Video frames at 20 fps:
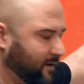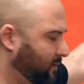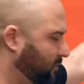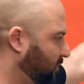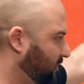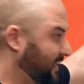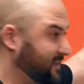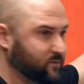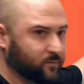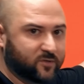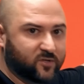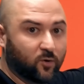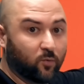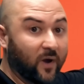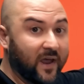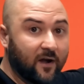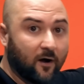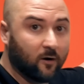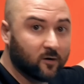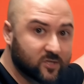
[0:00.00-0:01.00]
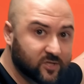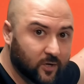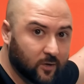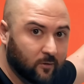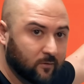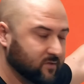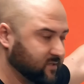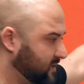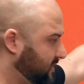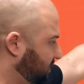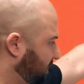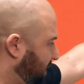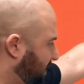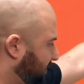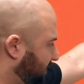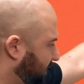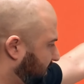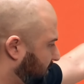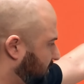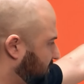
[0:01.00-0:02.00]
you know, or that's what your radar shows, then yeah,
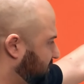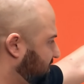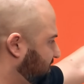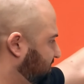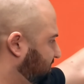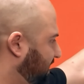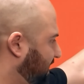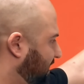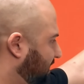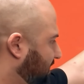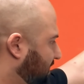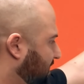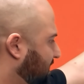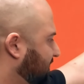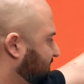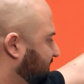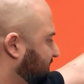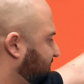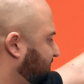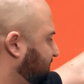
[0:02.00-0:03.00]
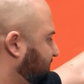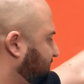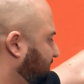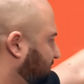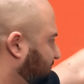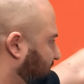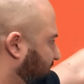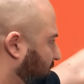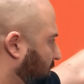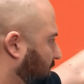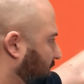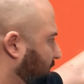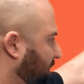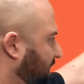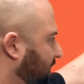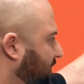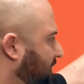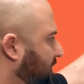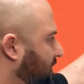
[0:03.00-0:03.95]
that guarantees that. So it's a deductive argument.